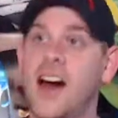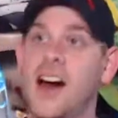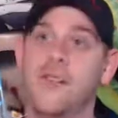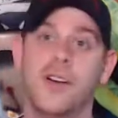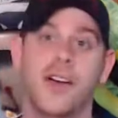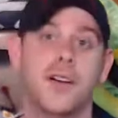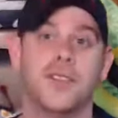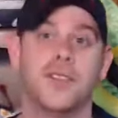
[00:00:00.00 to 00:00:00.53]

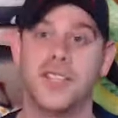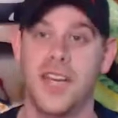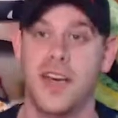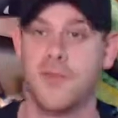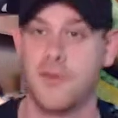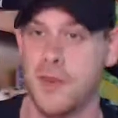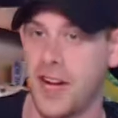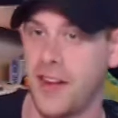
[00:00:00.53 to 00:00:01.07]
We hope to see
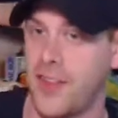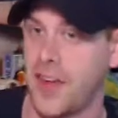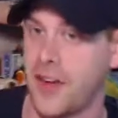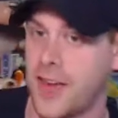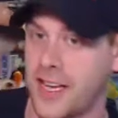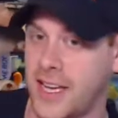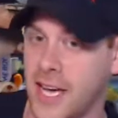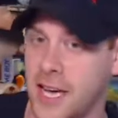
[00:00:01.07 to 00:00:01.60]
everybody there
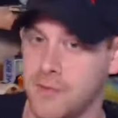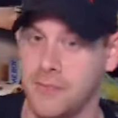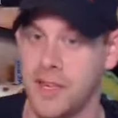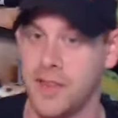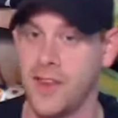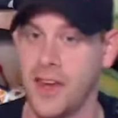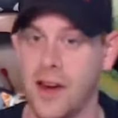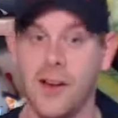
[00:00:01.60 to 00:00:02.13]
that can
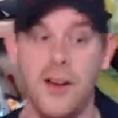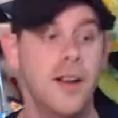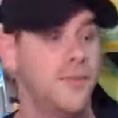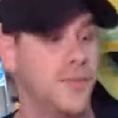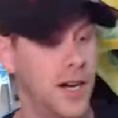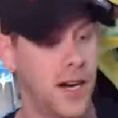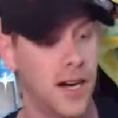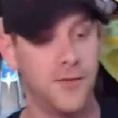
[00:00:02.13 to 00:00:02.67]
be there.
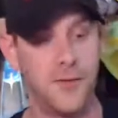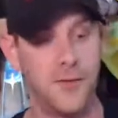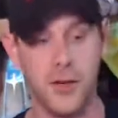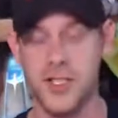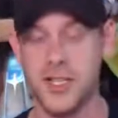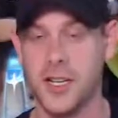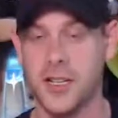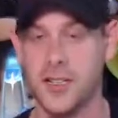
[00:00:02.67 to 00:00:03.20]

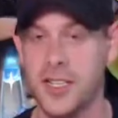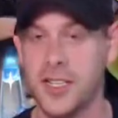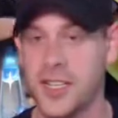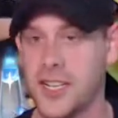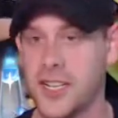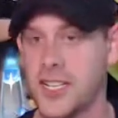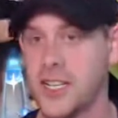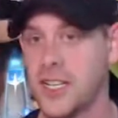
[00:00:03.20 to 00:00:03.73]
Unfortunately,
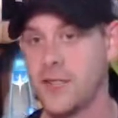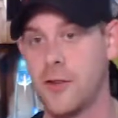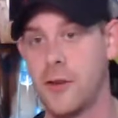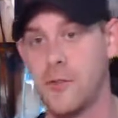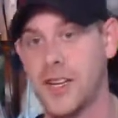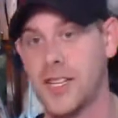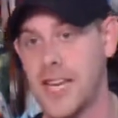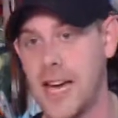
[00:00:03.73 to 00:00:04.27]

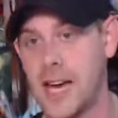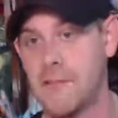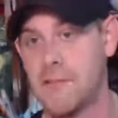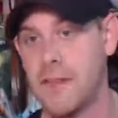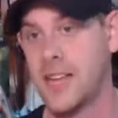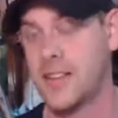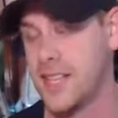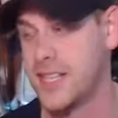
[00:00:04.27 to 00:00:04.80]
JJGeneral1 can't
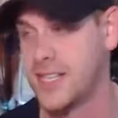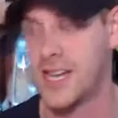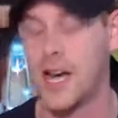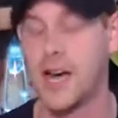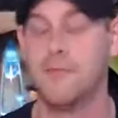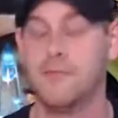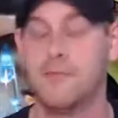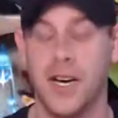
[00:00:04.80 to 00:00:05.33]
make it this
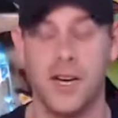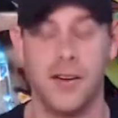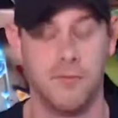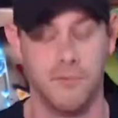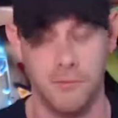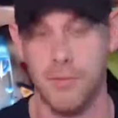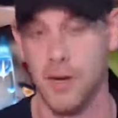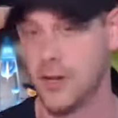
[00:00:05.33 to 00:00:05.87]
time,
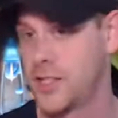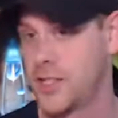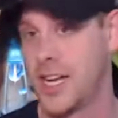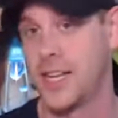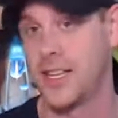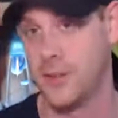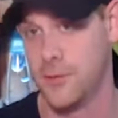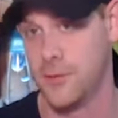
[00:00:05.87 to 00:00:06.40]
but most
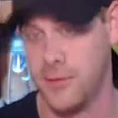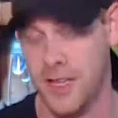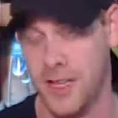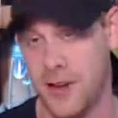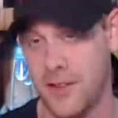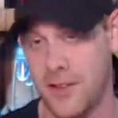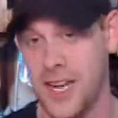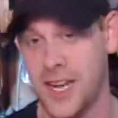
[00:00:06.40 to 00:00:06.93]
likely will be
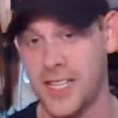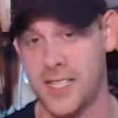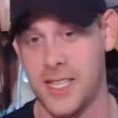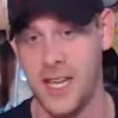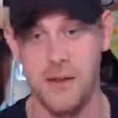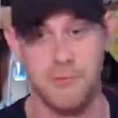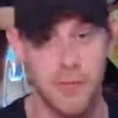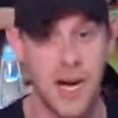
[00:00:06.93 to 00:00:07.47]
there the next
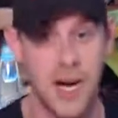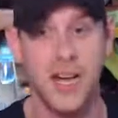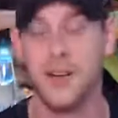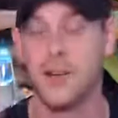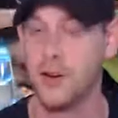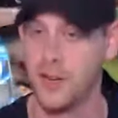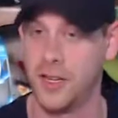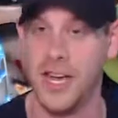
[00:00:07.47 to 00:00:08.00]
time. But
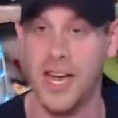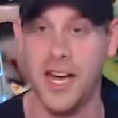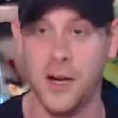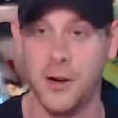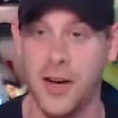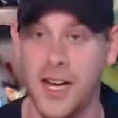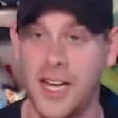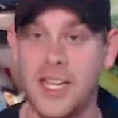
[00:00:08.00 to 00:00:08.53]

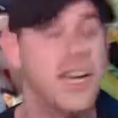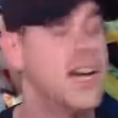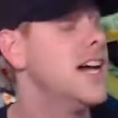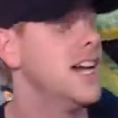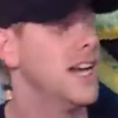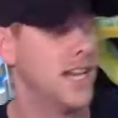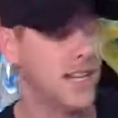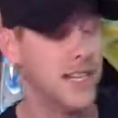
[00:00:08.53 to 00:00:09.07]
Noladad08
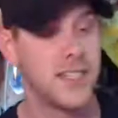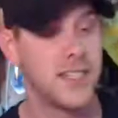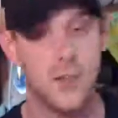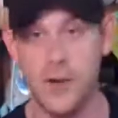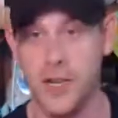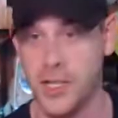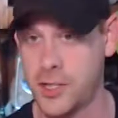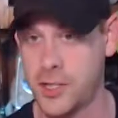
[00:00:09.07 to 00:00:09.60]
is
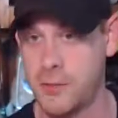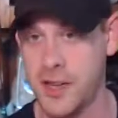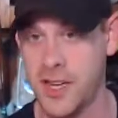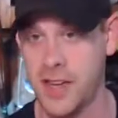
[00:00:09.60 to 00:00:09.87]
going to be